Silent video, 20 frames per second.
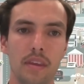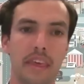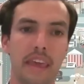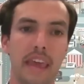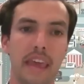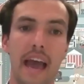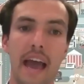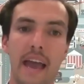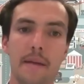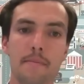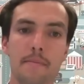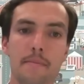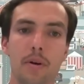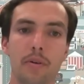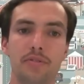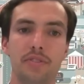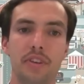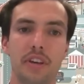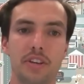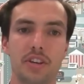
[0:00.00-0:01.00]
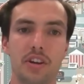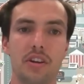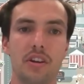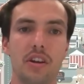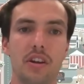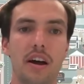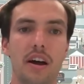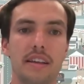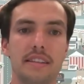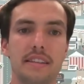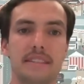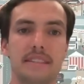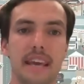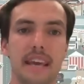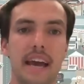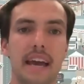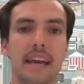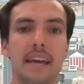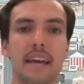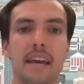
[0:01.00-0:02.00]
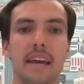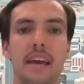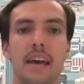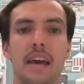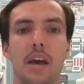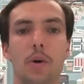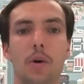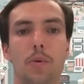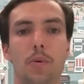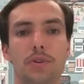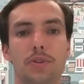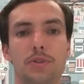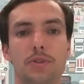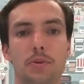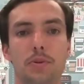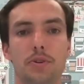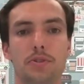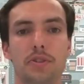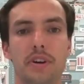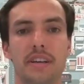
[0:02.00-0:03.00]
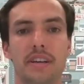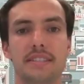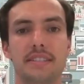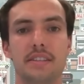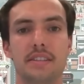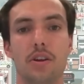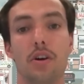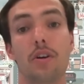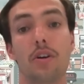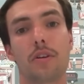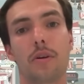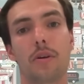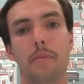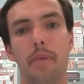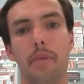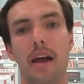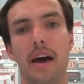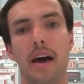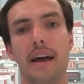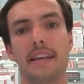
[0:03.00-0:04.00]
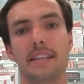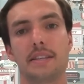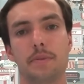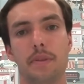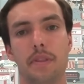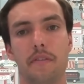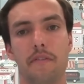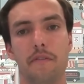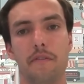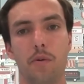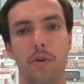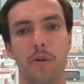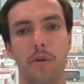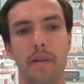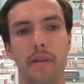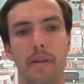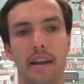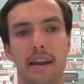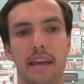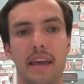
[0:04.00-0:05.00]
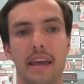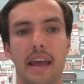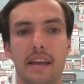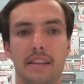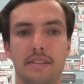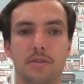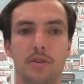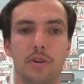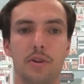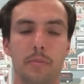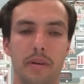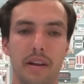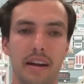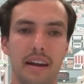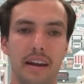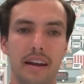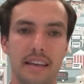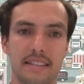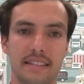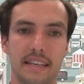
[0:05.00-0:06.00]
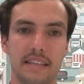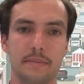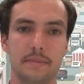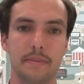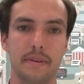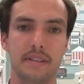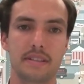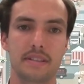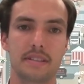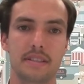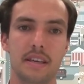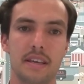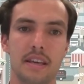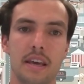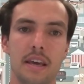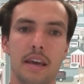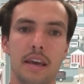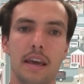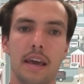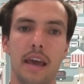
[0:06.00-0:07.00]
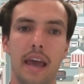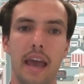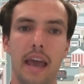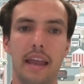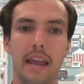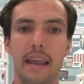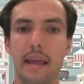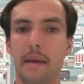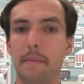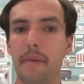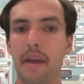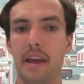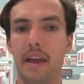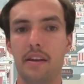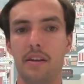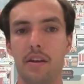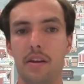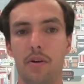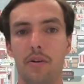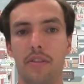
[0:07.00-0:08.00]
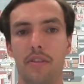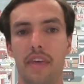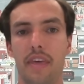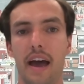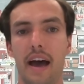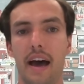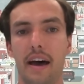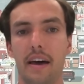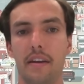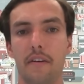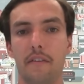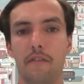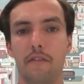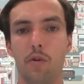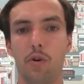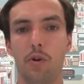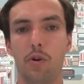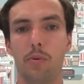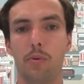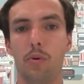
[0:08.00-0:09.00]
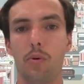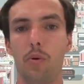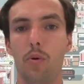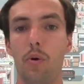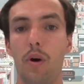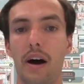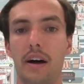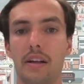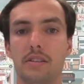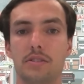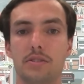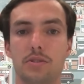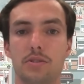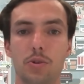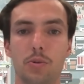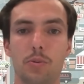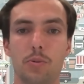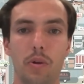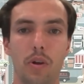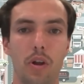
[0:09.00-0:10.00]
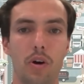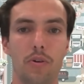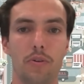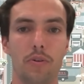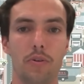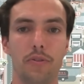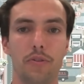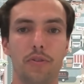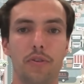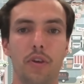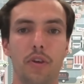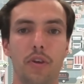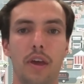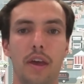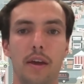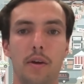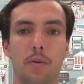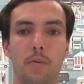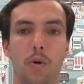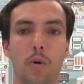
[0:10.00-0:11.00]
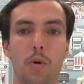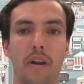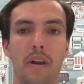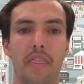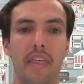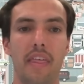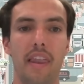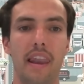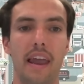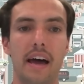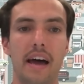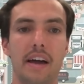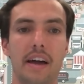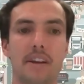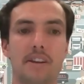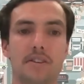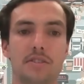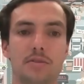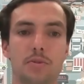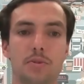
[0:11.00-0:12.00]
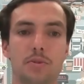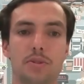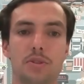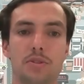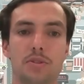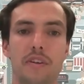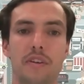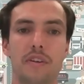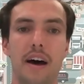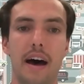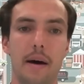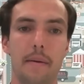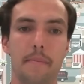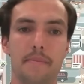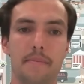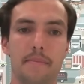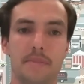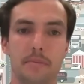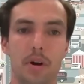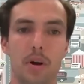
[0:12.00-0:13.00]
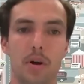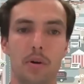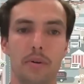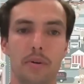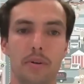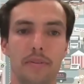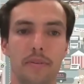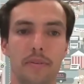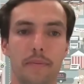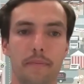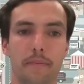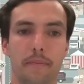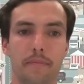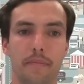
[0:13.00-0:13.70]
The aim of Section 9CA was to address non-compliance with affordability and suitability assessments. And MB had noted that unaffordable or unsuitable loans were one of the largest sources of harm to borrowers.